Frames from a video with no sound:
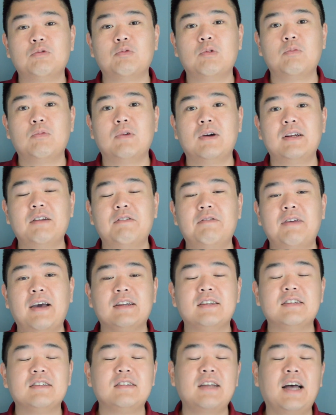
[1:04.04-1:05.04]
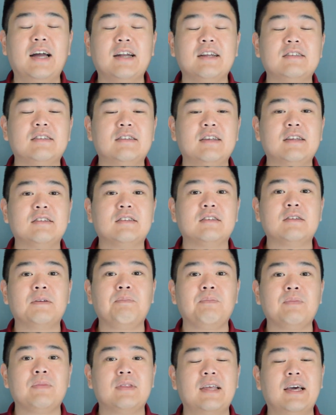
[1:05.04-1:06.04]
when one in fact does not exist.
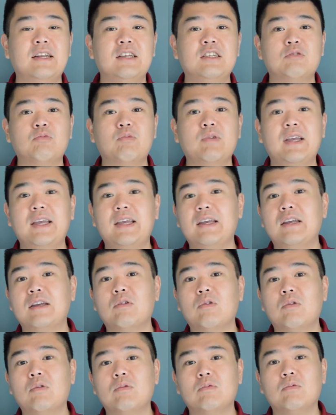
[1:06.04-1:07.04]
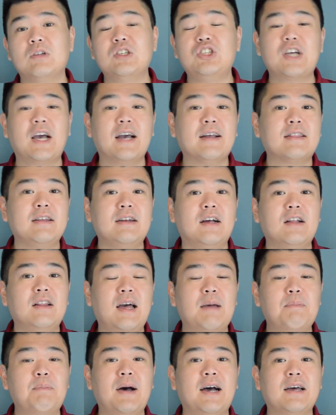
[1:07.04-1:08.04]
That is, we reject the null
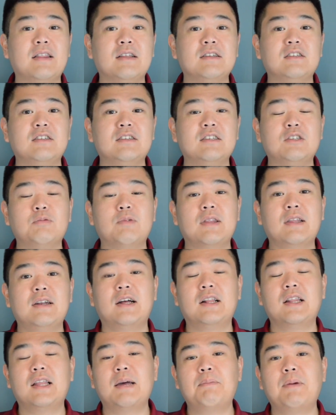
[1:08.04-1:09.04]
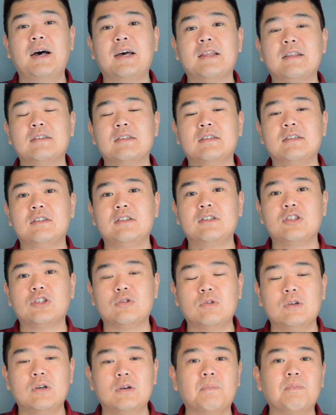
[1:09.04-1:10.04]
hypothesis when the null hypothesis is
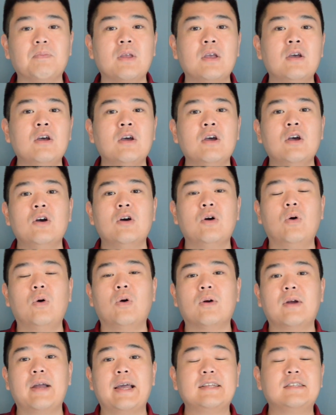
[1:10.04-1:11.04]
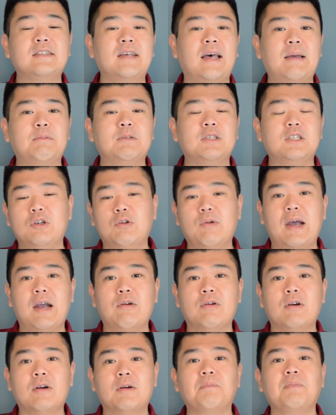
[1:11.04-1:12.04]
true. Or a type 2
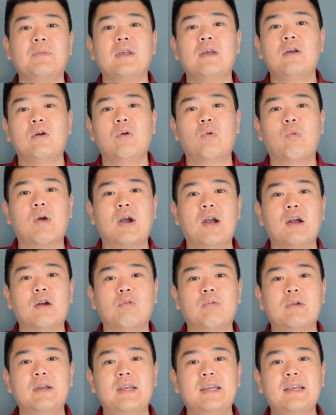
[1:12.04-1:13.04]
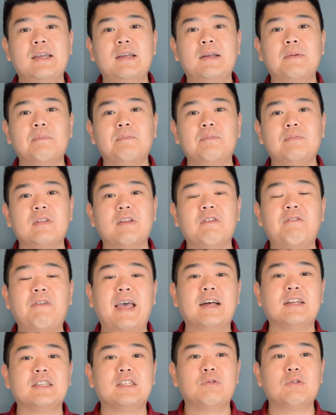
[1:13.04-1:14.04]
error where we
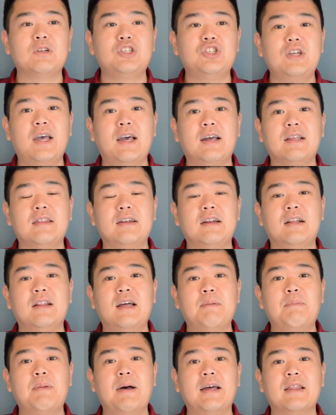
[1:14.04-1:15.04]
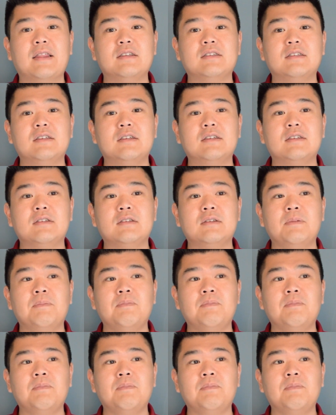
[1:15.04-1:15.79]
fail to reject the null hypothesis